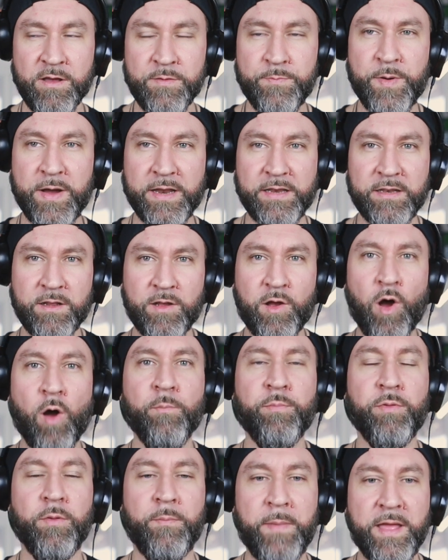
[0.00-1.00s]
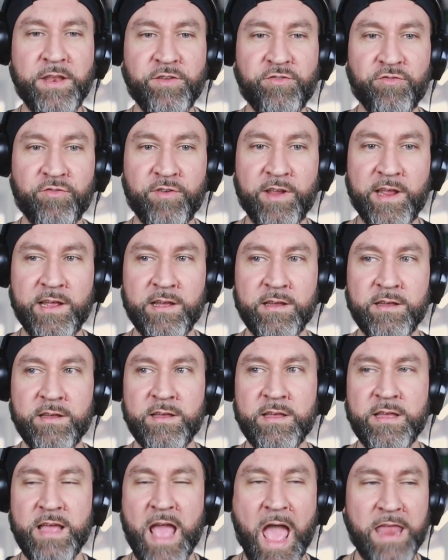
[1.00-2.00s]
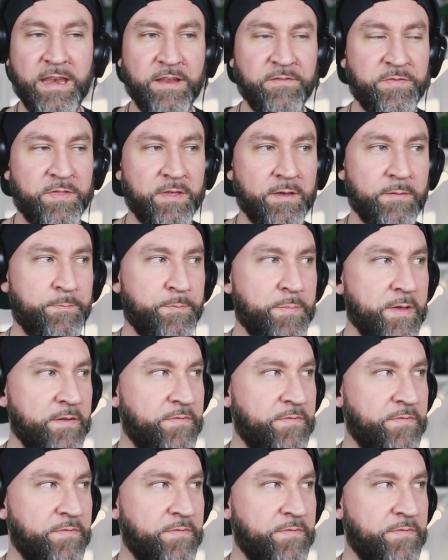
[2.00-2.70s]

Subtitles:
but complementary, and if the